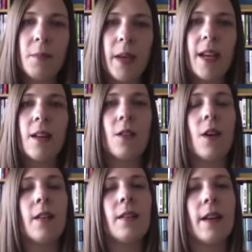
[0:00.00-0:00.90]
made an
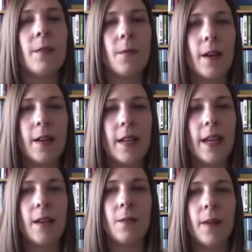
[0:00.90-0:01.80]
online finding
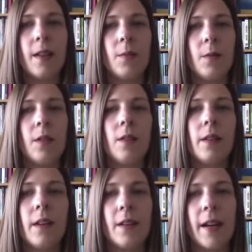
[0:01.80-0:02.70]
aid available
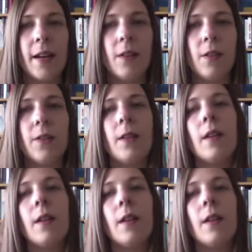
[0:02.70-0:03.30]
entitled